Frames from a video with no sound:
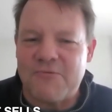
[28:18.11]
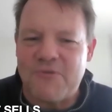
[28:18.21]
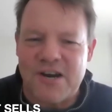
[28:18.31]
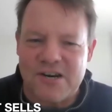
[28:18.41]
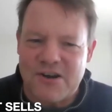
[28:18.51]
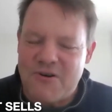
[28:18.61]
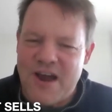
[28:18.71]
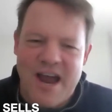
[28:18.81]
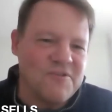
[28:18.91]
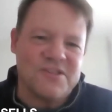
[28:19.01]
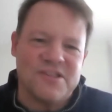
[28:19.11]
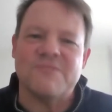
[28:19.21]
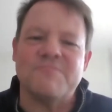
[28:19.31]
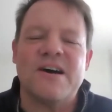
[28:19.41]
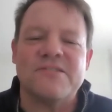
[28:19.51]
I want to know
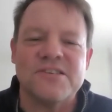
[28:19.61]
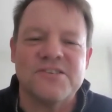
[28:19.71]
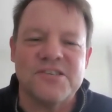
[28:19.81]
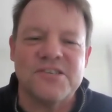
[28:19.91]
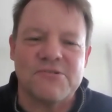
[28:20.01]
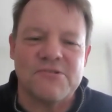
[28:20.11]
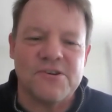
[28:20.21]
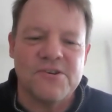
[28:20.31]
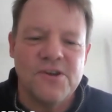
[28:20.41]
everything about this secret.